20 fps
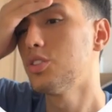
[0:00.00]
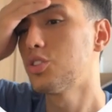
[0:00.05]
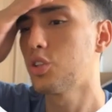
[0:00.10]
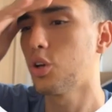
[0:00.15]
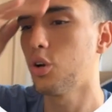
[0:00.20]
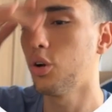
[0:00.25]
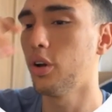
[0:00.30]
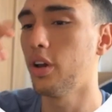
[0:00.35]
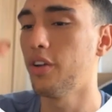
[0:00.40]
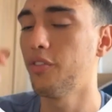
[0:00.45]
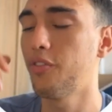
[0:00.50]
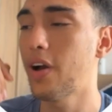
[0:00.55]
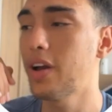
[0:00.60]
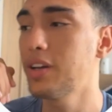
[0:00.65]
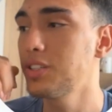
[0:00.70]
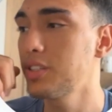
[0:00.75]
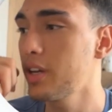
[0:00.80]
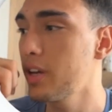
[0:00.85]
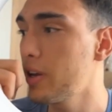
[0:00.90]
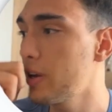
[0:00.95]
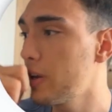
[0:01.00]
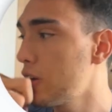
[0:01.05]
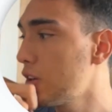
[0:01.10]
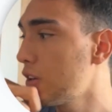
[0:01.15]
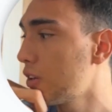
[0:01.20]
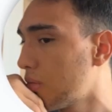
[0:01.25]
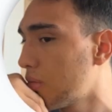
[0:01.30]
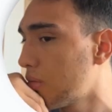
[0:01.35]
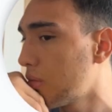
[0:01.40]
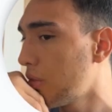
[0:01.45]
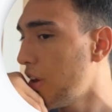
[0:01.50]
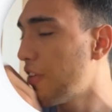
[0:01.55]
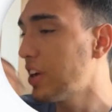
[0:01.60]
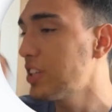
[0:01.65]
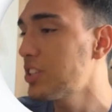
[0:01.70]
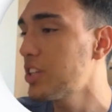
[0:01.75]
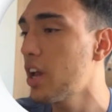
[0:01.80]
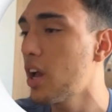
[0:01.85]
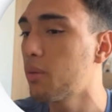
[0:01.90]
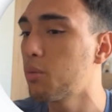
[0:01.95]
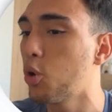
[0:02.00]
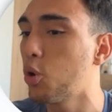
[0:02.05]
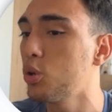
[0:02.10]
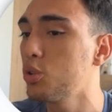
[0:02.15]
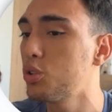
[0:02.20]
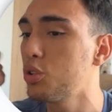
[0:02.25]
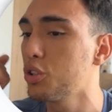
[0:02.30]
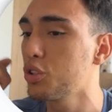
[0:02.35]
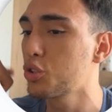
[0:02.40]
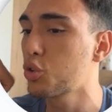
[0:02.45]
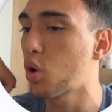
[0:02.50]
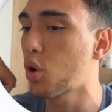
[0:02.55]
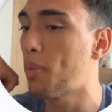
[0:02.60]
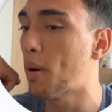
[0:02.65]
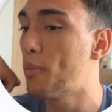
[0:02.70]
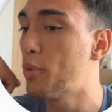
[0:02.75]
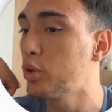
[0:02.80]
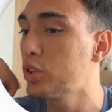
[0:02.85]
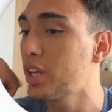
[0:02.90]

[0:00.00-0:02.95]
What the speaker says: So if I say I'm going to the store, papunta